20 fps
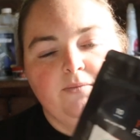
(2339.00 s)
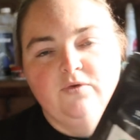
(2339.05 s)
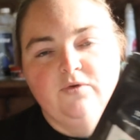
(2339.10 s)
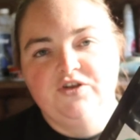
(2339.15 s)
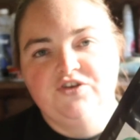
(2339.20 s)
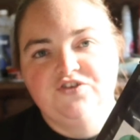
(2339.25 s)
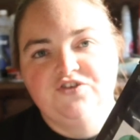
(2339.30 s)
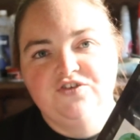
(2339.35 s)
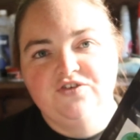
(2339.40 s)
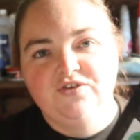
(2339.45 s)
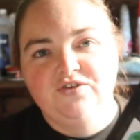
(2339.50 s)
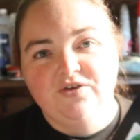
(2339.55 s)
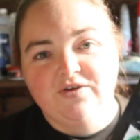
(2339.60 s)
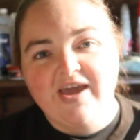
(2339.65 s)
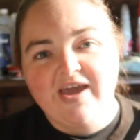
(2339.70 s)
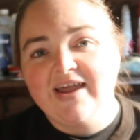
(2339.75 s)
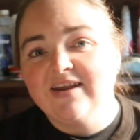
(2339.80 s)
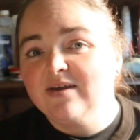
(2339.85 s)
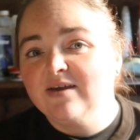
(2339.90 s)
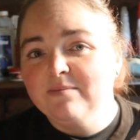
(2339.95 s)
which you
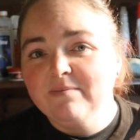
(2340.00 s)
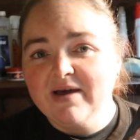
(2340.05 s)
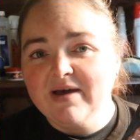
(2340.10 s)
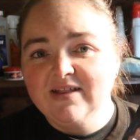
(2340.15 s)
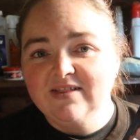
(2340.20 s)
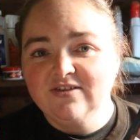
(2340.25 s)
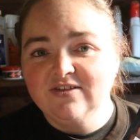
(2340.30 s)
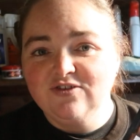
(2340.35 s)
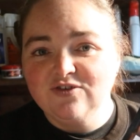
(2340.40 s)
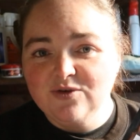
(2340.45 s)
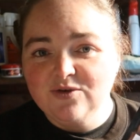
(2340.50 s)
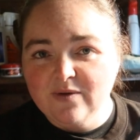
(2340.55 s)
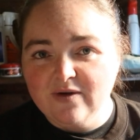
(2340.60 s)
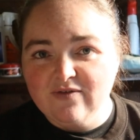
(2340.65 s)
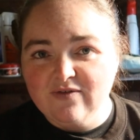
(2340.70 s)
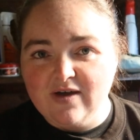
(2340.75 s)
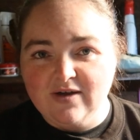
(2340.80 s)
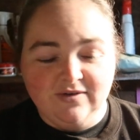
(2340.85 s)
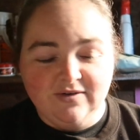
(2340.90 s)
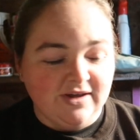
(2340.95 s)
can combine the two,
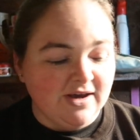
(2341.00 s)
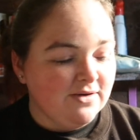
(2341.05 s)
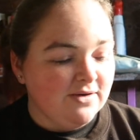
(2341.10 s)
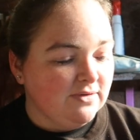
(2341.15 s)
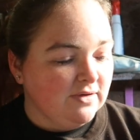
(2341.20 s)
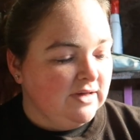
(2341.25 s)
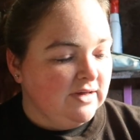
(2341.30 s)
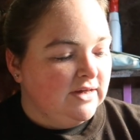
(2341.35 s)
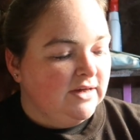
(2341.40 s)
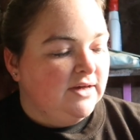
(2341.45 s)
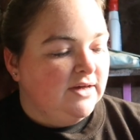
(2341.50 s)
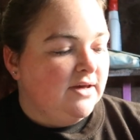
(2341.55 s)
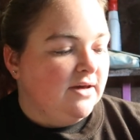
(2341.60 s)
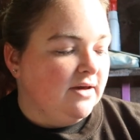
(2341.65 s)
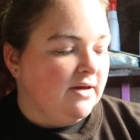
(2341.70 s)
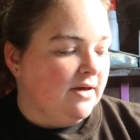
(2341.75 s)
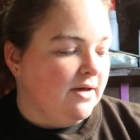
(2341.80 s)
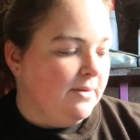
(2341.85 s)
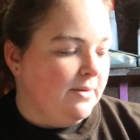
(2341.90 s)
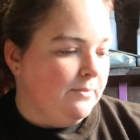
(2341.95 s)
I found out
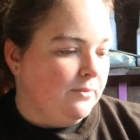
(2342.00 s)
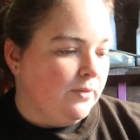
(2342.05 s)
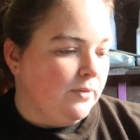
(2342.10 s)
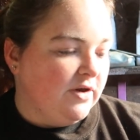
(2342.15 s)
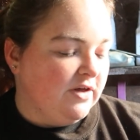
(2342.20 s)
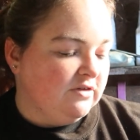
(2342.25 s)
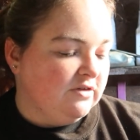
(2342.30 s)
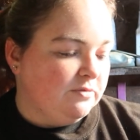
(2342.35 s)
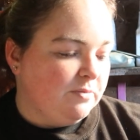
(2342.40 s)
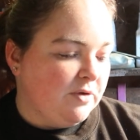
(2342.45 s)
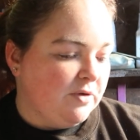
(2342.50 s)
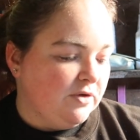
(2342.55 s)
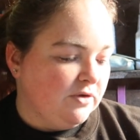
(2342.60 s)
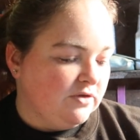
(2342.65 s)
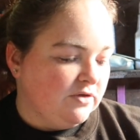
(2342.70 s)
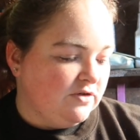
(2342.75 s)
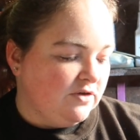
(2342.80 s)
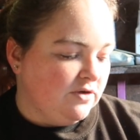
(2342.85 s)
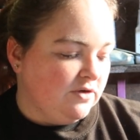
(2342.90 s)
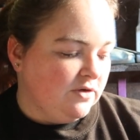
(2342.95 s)
when I
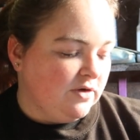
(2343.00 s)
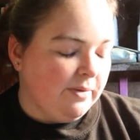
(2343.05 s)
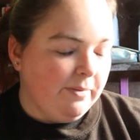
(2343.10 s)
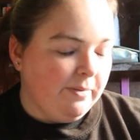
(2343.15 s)
spoke to